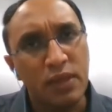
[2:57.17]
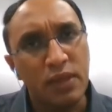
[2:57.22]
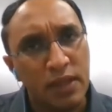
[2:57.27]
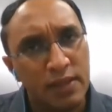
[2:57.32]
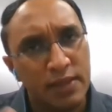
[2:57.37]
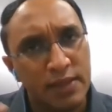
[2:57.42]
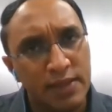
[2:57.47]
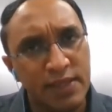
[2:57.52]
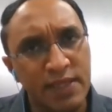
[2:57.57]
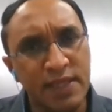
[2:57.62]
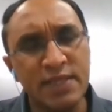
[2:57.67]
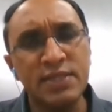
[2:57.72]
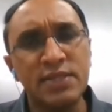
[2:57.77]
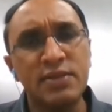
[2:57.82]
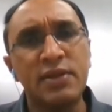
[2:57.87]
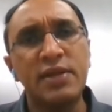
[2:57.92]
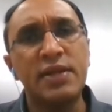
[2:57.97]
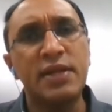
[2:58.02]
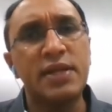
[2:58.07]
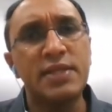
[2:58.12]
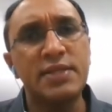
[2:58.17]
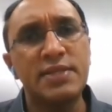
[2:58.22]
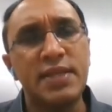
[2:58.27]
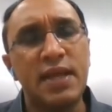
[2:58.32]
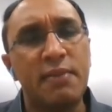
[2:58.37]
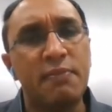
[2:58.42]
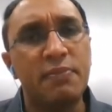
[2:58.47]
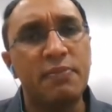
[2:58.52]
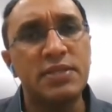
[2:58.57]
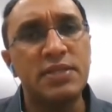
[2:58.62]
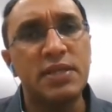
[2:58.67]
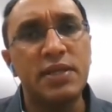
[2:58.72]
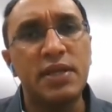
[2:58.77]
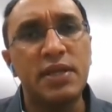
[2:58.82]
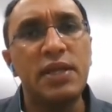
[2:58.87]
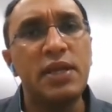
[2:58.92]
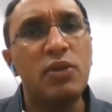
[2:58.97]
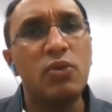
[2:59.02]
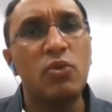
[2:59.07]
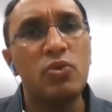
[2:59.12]
These critical samples are
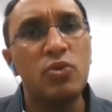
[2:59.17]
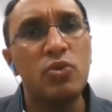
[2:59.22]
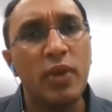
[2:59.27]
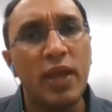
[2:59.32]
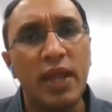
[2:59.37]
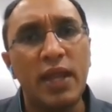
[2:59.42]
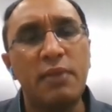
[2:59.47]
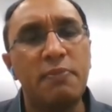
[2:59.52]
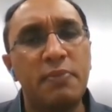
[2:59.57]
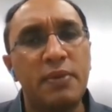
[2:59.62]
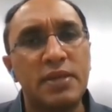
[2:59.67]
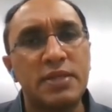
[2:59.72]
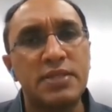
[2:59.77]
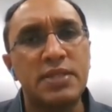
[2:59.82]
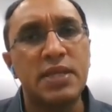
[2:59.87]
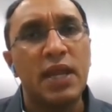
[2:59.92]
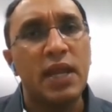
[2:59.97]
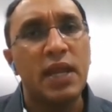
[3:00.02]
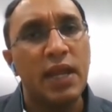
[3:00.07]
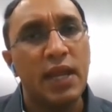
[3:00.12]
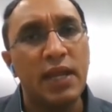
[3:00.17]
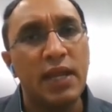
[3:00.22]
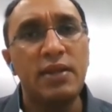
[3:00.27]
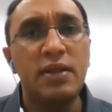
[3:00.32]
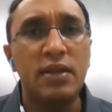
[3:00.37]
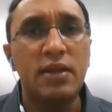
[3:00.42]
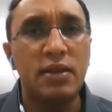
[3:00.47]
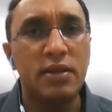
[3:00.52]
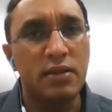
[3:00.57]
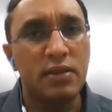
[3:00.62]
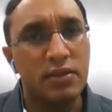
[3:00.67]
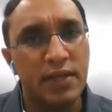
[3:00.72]
really going to help us in uh,